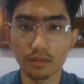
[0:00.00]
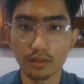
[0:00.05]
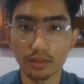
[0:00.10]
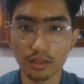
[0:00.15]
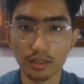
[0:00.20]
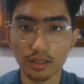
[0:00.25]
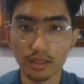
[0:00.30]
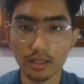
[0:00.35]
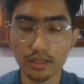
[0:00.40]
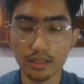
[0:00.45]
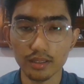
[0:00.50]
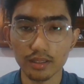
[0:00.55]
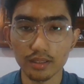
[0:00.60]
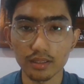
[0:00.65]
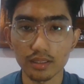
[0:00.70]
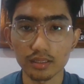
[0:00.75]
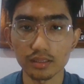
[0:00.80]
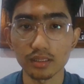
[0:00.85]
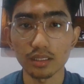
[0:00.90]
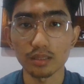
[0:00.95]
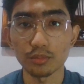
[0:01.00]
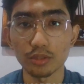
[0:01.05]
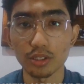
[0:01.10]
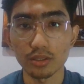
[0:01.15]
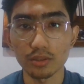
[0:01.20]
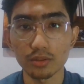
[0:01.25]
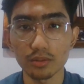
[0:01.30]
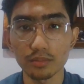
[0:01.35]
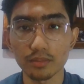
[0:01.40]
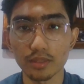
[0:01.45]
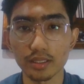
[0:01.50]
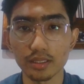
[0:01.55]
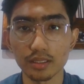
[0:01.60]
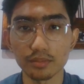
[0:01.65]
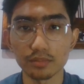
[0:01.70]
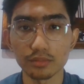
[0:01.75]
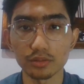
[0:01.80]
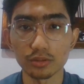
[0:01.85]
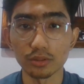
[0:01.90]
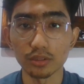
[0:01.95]
Hi and Assalamualaikum. My name is
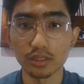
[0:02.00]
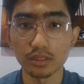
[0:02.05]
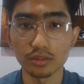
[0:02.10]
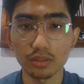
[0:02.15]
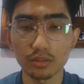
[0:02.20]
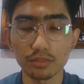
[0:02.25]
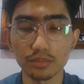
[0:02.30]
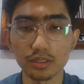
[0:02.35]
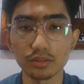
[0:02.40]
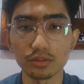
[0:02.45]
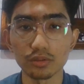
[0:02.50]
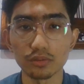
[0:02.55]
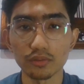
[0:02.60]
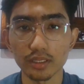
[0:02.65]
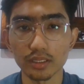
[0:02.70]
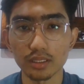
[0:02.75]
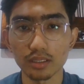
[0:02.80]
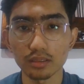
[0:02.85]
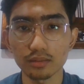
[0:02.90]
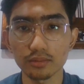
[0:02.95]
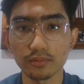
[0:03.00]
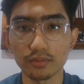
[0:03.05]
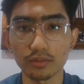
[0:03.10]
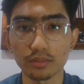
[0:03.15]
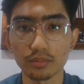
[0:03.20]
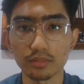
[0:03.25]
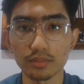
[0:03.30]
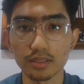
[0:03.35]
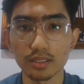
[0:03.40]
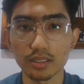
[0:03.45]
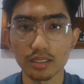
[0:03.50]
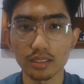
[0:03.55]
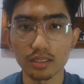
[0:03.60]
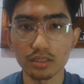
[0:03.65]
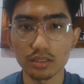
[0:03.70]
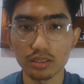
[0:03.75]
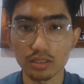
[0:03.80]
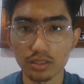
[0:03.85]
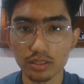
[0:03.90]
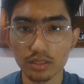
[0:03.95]
Zulizwan bin Zulfaidal from DKA
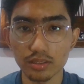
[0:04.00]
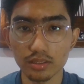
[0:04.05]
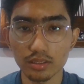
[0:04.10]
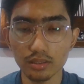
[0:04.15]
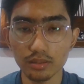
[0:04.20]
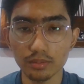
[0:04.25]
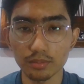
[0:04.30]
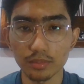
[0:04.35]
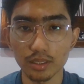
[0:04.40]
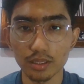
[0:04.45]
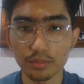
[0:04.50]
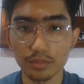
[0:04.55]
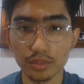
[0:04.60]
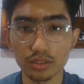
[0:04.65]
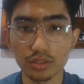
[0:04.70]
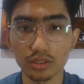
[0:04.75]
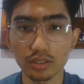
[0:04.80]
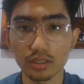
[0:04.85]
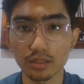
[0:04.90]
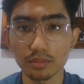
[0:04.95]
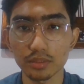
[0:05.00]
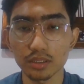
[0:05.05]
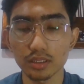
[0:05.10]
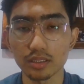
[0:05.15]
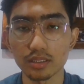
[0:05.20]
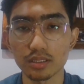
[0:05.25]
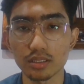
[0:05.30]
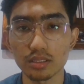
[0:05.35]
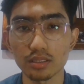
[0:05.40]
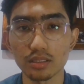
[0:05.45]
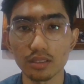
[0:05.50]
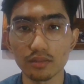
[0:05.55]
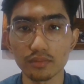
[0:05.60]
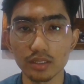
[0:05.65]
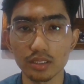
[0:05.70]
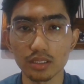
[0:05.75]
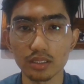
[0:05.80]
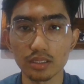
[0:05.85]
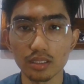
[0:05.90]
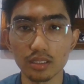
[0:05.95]
3C. My metric number is 11
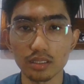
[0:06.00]
DKA